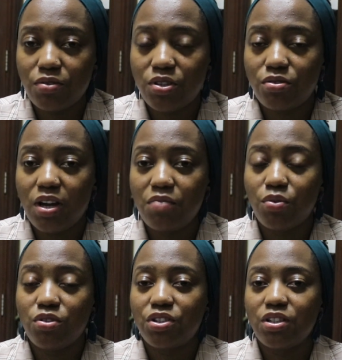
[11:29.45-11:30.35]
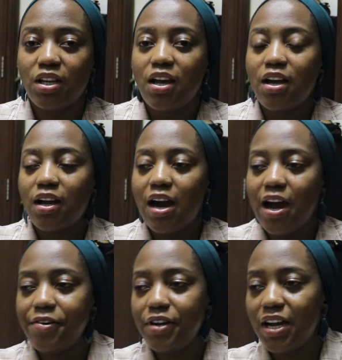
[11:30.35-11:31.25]
restaurant, put
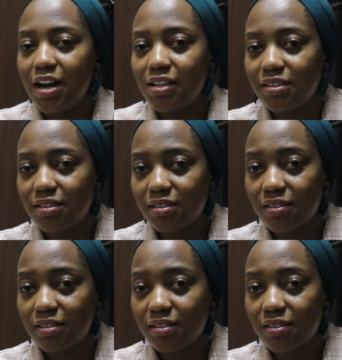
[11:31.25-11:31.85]
carriers,